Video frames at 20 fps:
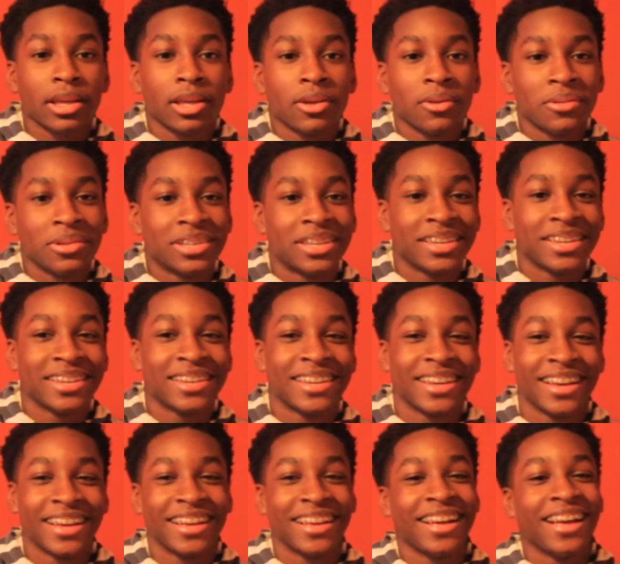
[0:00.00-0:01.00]
it
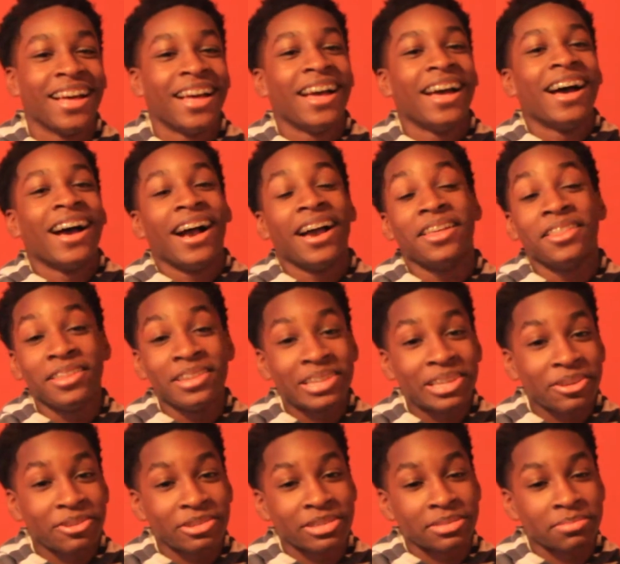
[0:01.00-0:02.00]

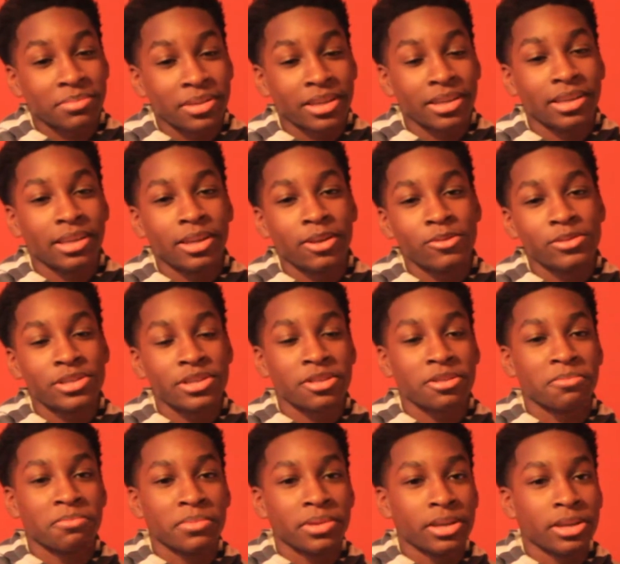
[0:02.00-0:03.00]
was me. It was
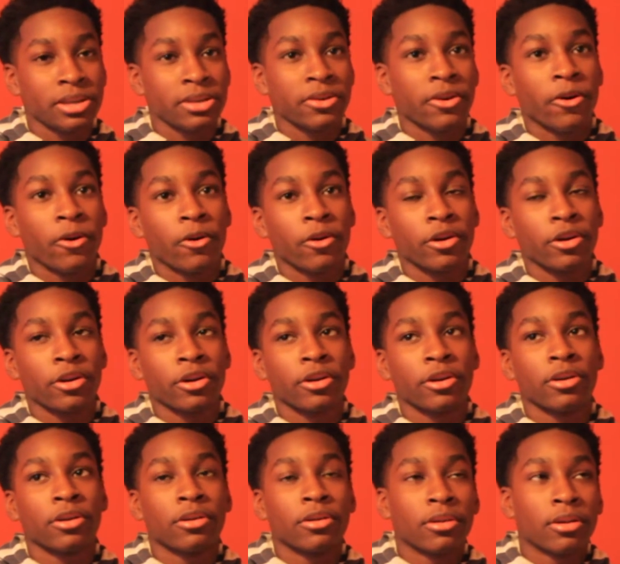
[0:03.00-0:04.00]
either me
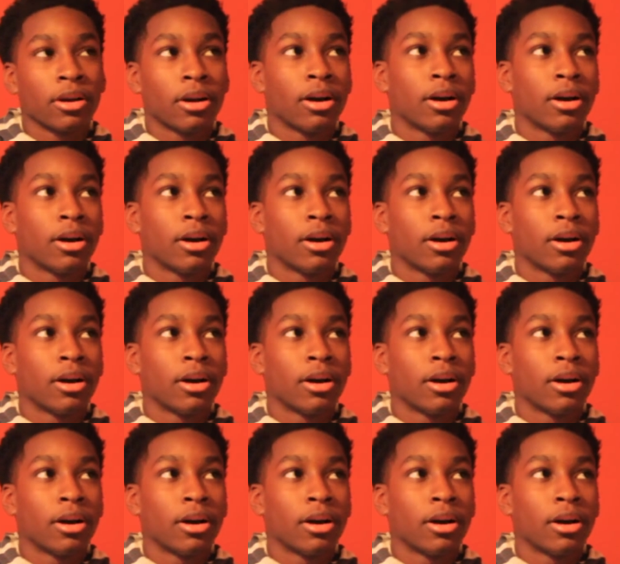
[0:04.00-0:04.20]
or